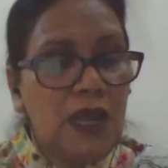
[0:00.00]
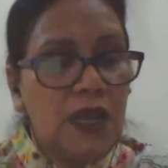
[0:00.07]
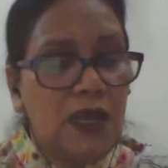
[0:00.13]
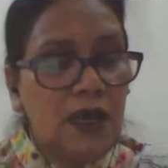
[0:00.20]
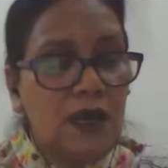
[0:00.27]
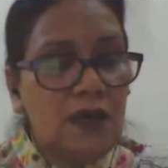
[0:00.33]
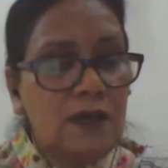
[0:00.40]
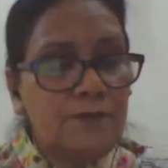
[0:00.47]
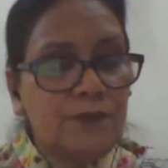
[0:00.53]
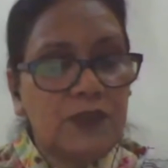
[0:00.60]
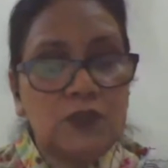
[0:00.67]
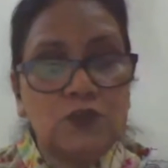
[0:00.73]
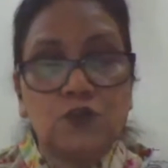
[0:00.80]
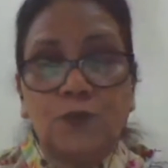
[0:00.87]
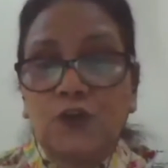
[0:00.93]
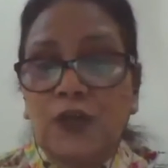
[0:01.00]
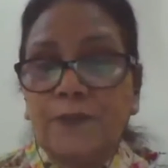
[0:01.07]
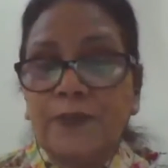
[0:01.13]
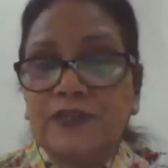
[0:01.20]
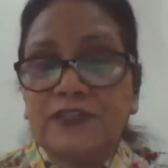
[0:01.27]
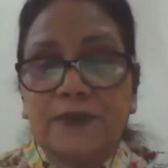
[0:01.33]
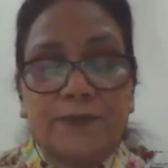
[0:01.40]
to put up
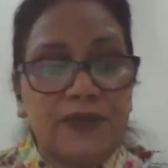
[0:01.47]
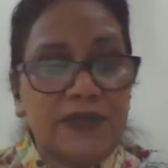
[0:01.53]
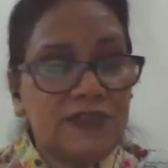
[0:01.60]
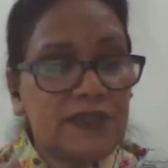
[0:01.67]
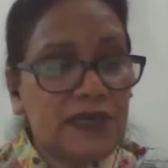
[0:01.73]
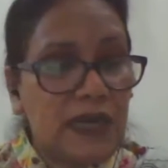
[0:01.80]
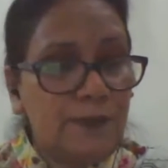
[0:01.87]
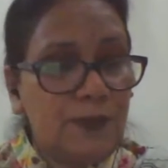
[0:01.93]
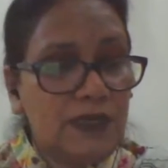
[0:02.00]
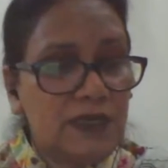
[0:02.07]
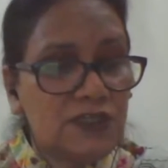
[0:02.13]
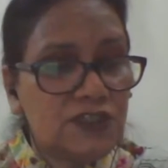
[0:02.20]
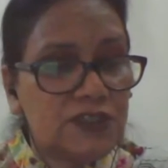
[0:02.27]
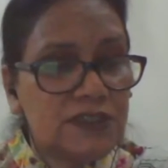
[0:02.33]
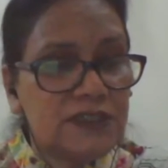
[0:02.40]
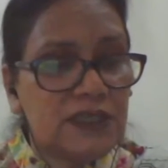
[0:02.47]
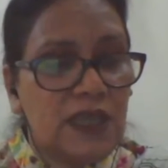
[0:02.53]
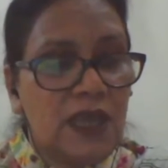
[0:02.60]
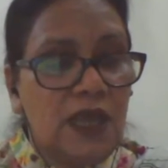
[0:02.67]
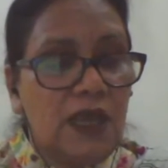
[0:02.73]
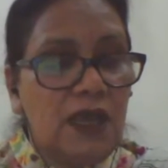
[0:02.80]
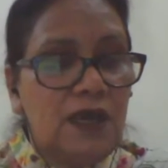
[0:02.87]
and submit their applications.
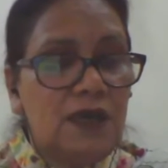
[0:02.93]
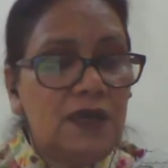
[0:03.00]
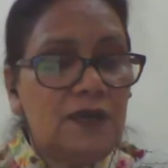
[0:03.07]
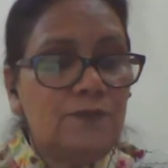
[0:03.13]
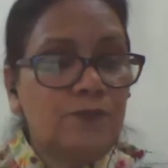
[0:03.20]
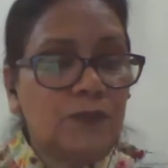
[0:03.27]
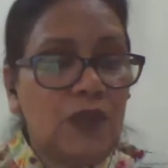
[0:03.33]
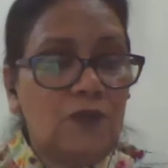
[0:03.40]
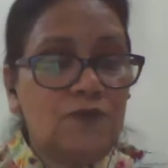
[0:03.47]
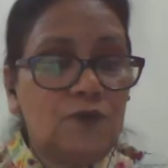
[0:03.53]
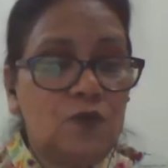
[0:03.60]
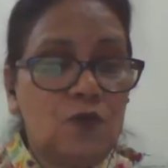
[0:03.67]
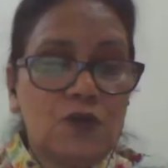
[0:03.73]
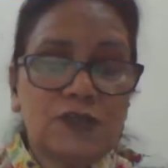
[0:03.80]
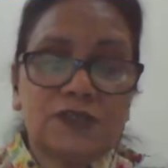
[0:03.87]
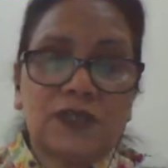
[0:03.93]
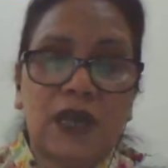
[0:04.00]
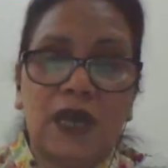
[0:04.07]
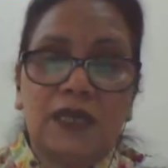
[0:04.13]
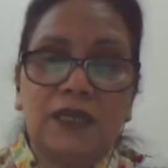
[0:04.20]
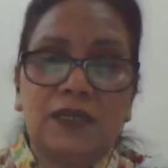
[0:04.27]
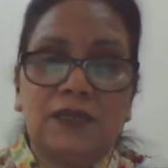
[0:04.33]
Of course,
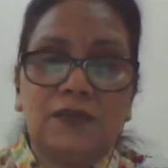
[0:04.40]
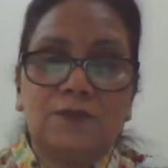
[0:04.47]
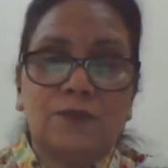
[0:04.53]
I